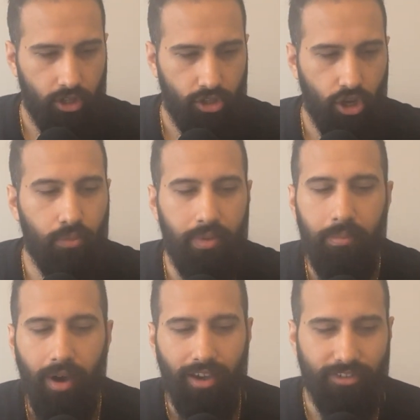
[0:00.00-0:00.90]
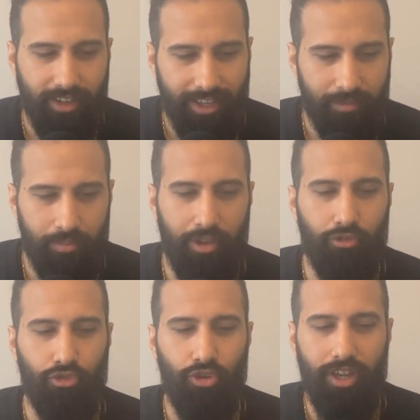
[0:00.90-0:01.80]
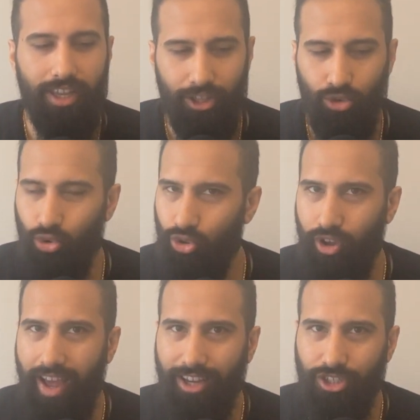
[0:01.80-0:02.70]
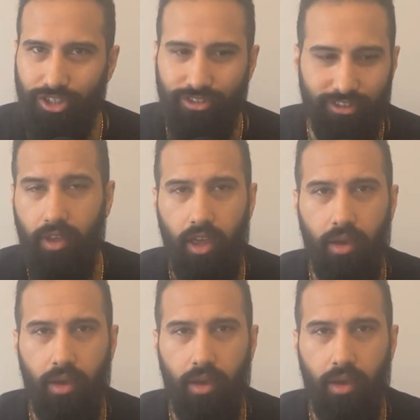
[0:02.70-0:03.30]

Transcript: Don't be miserly, be free in all your actions.